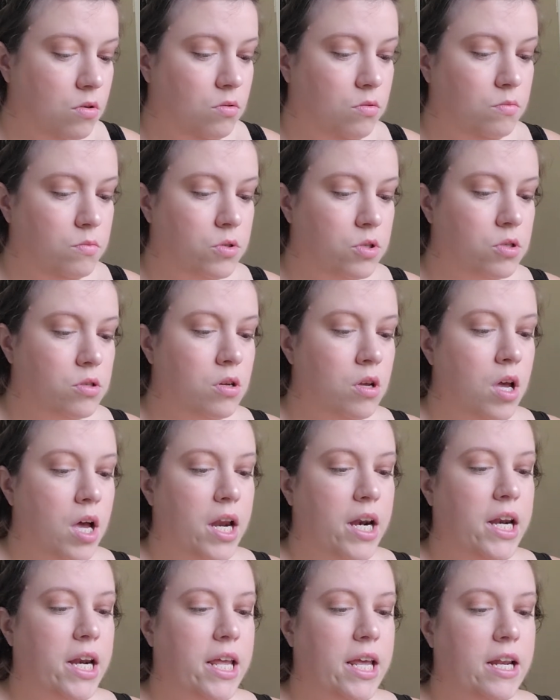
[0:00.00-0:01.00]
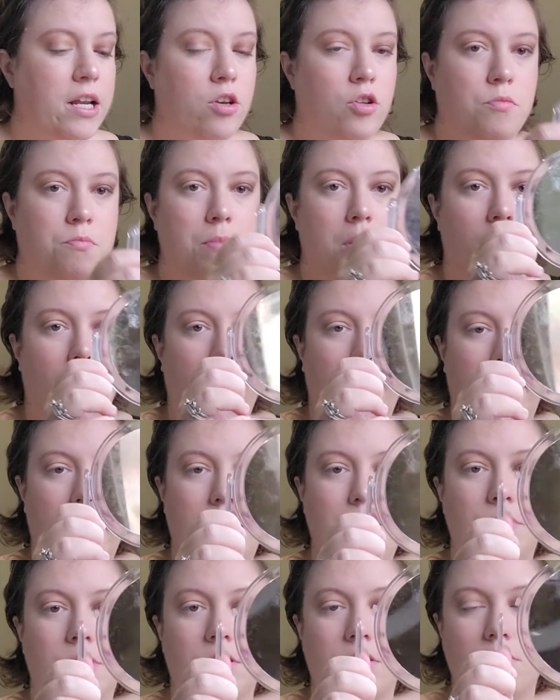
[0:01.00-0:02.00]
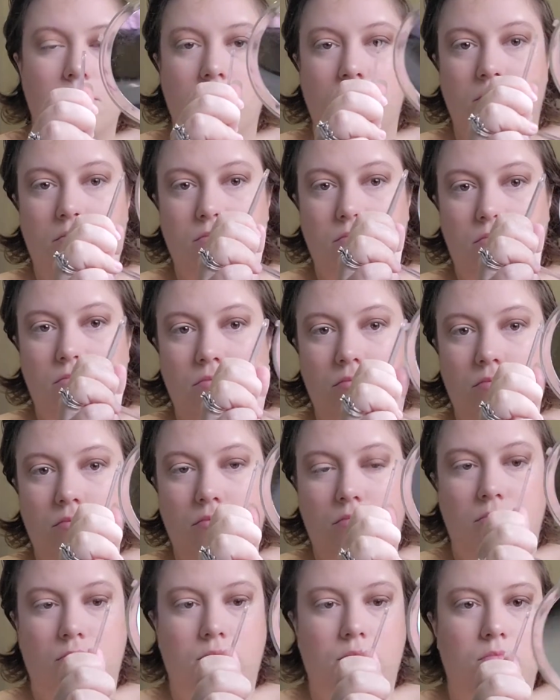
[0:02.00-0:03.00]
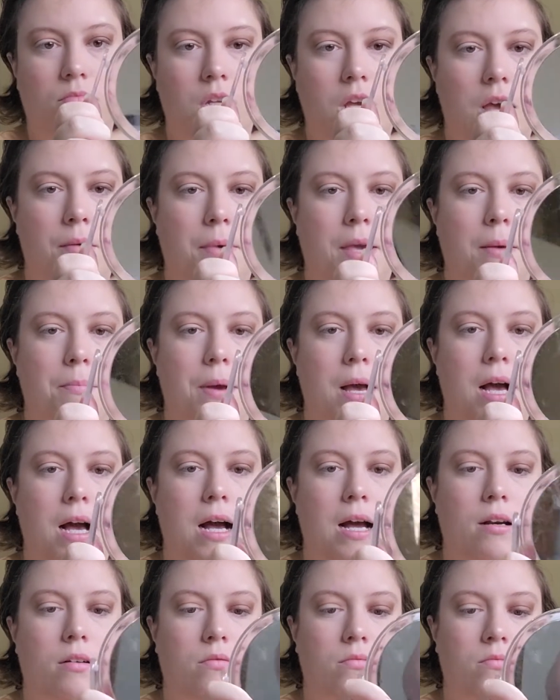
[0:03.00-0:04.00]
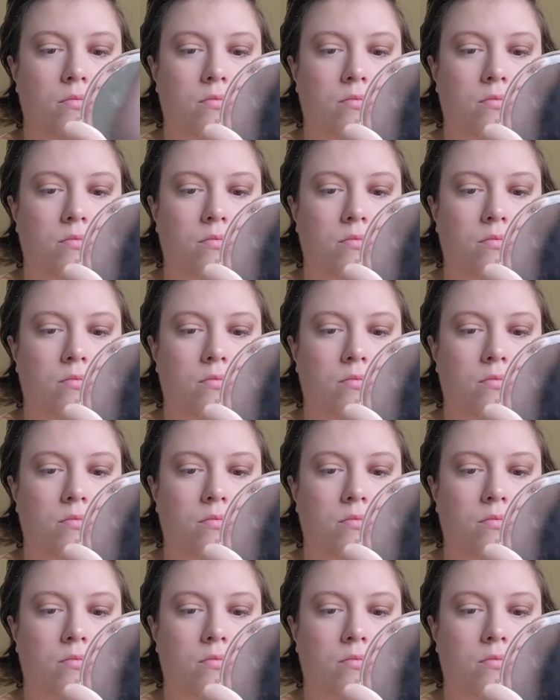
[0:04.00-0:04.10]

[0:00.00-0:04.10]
Oops. I need to get a new mirror. It keeps coming apart.